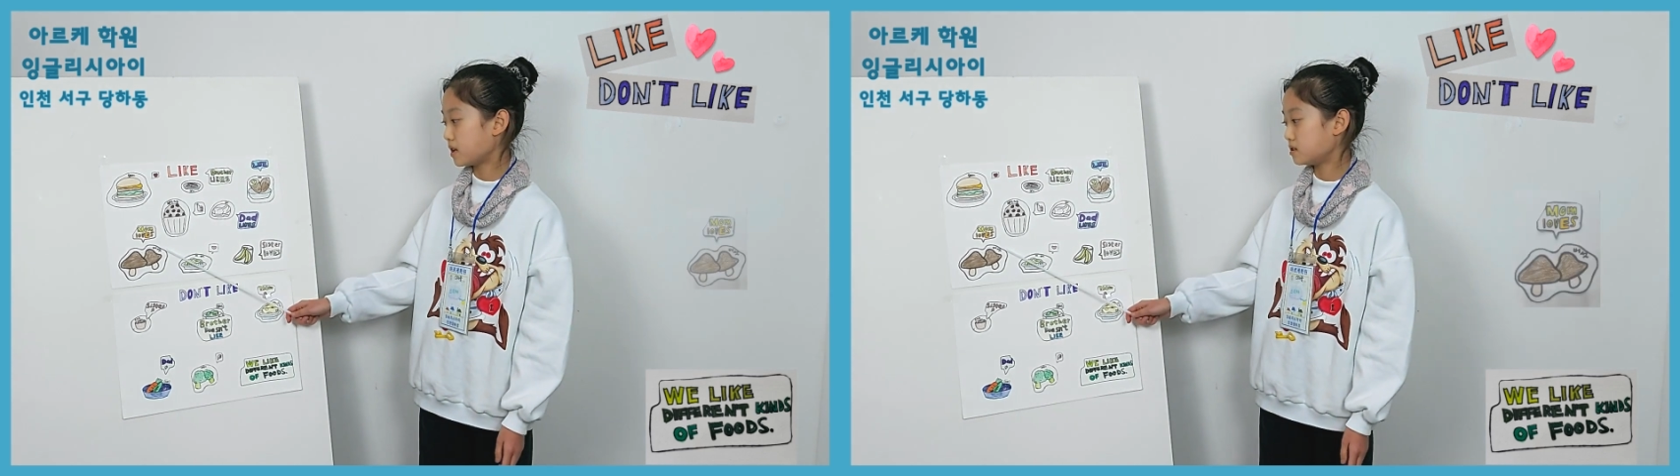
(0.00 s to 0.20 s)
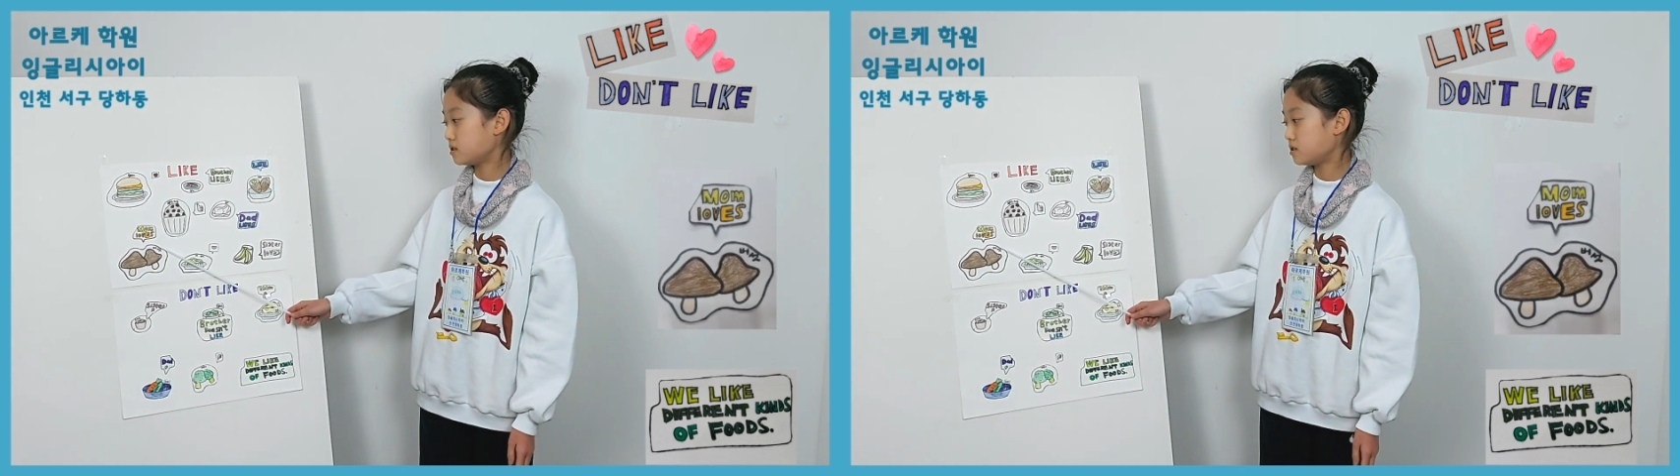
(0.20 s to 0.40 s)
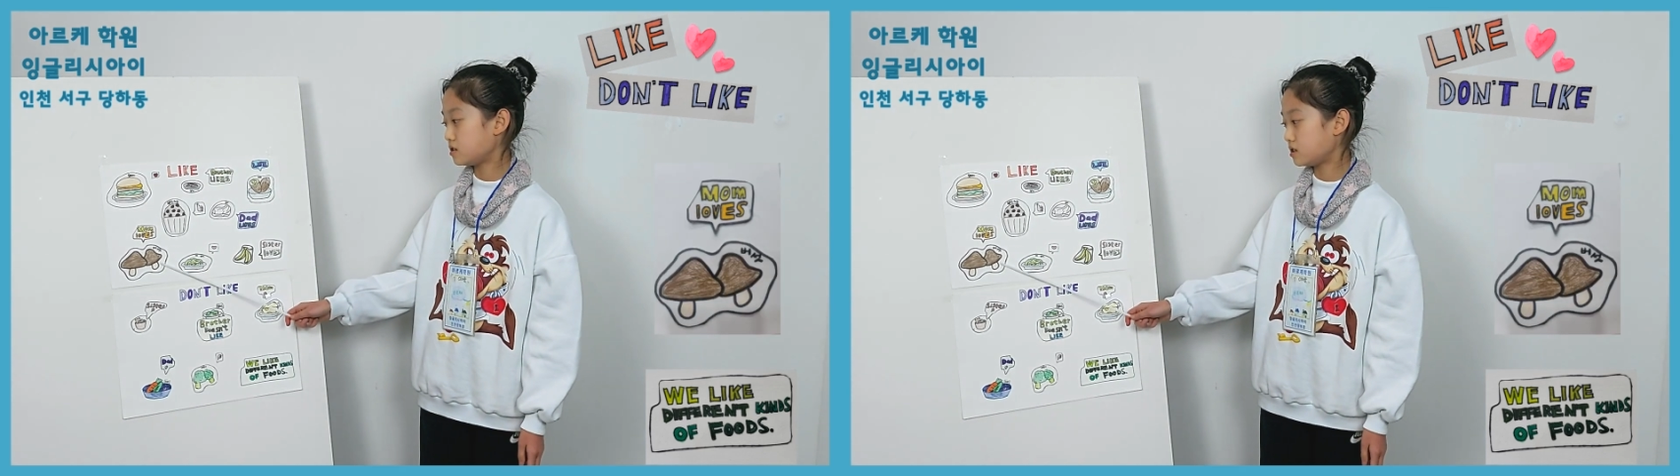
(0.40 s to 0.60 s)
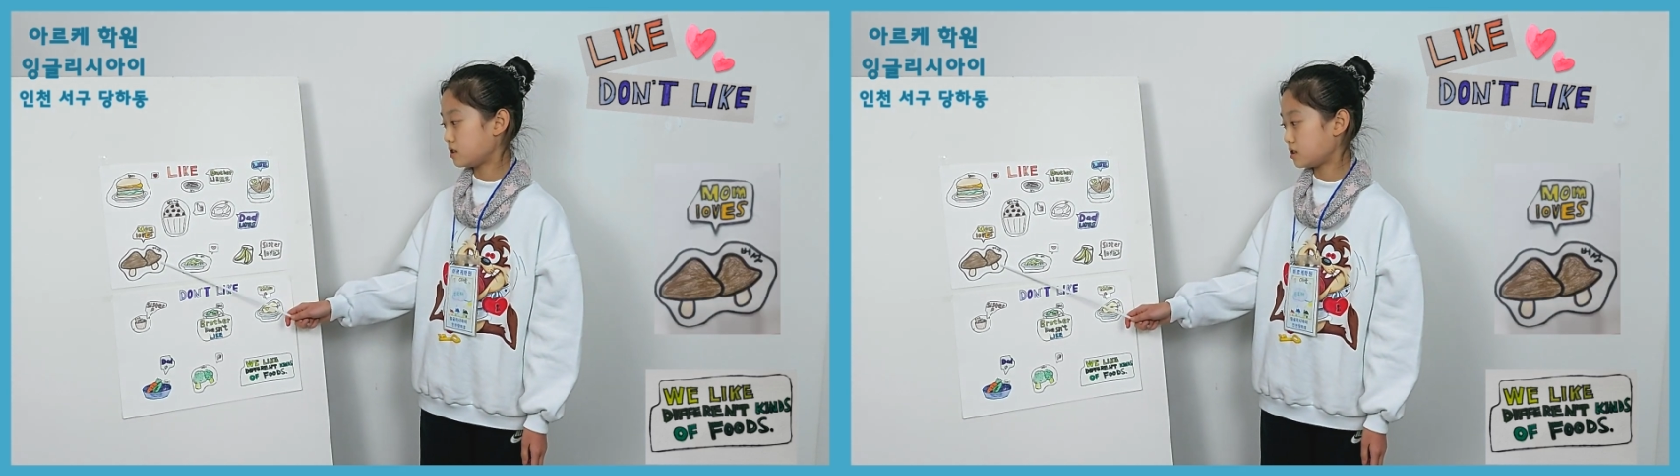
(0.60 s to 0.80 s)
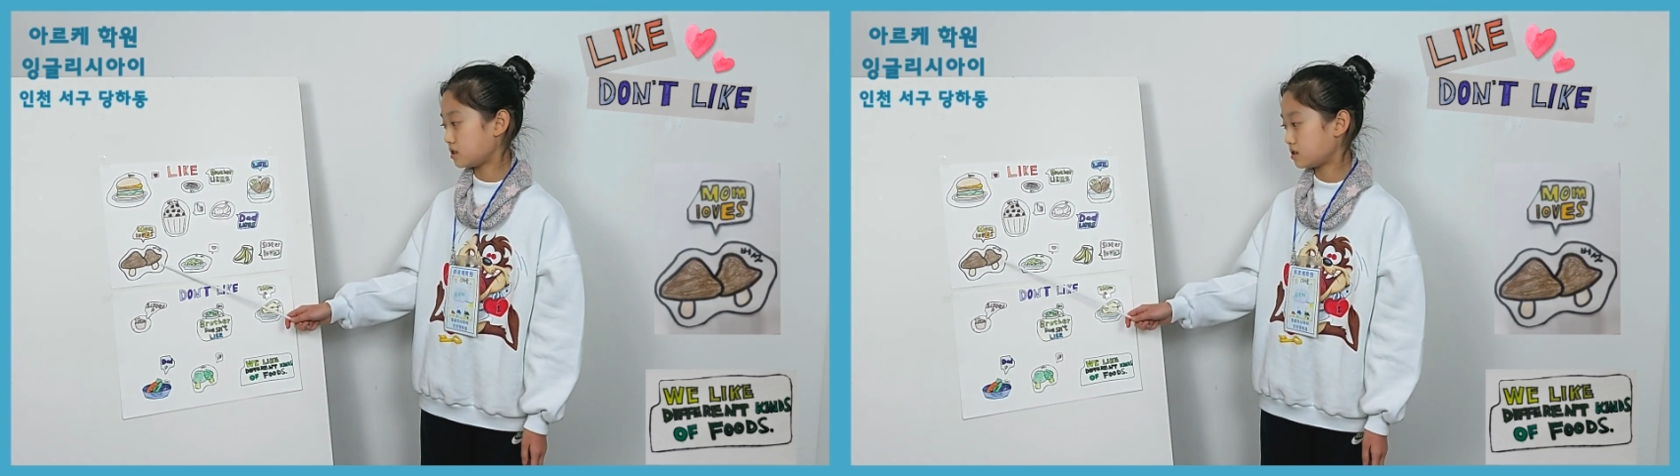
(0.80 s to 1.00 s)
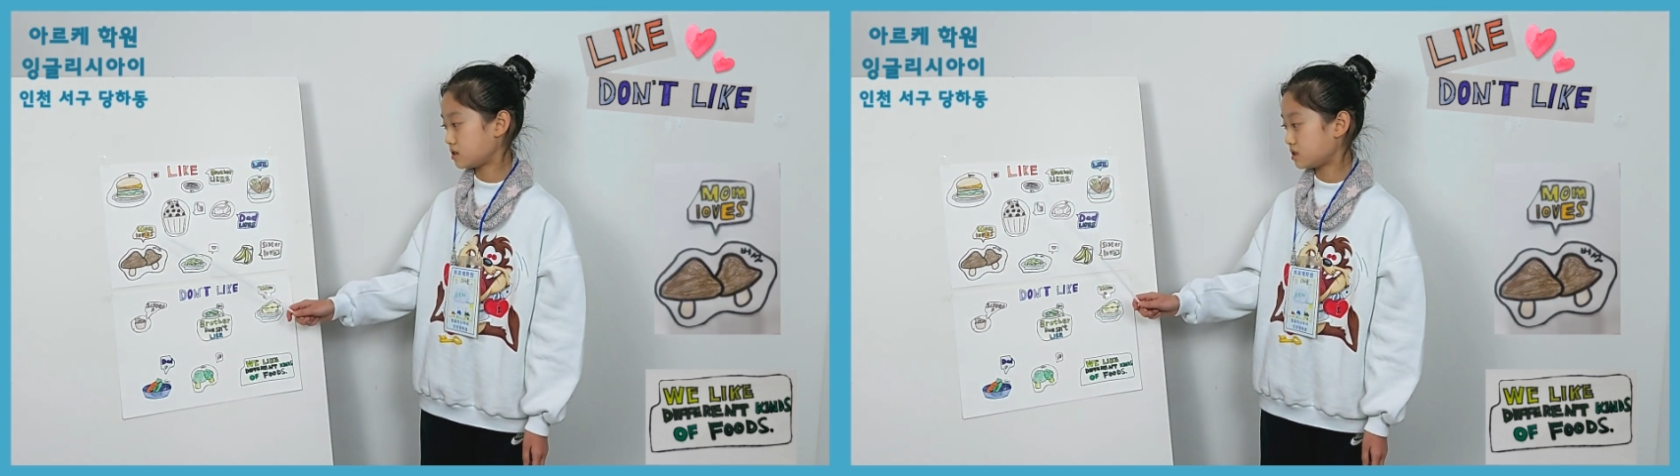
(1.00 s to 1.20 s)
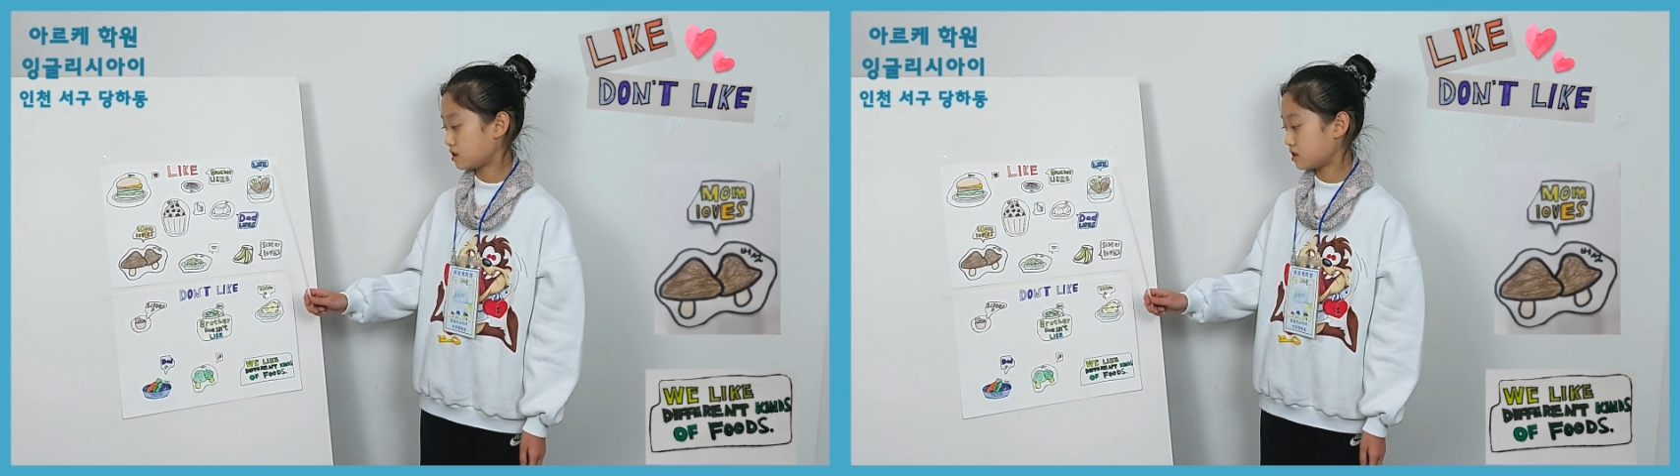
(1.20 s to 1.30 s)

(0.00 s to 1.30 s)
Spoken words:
but she